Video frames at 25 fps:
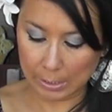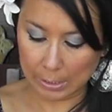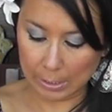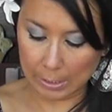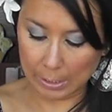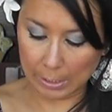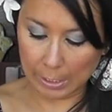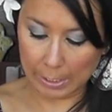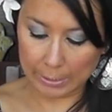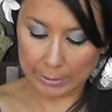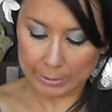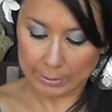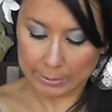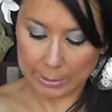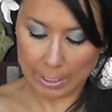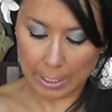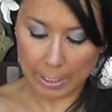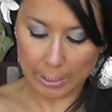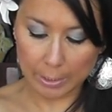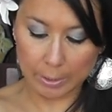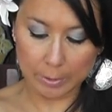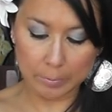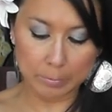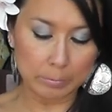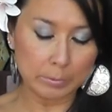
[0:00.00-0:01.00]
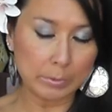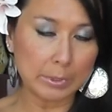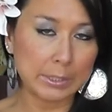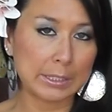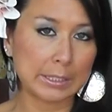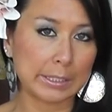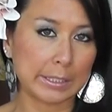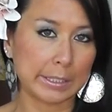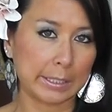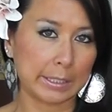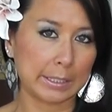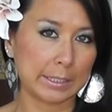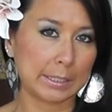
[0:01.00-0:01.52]
and Light Siam
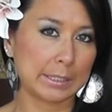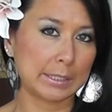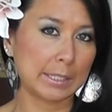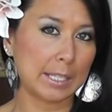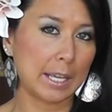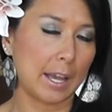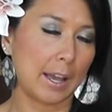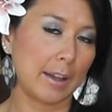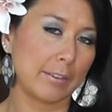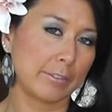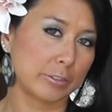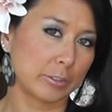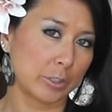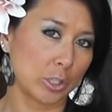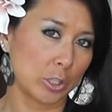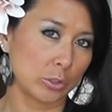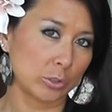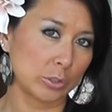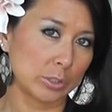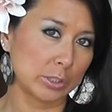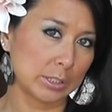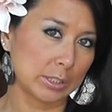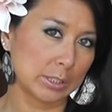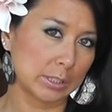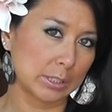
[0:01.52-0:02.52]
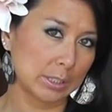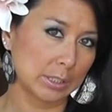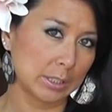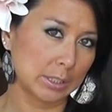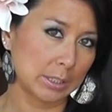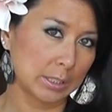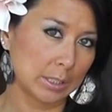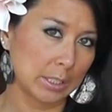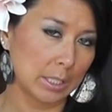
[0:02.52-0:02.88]
6, half gross.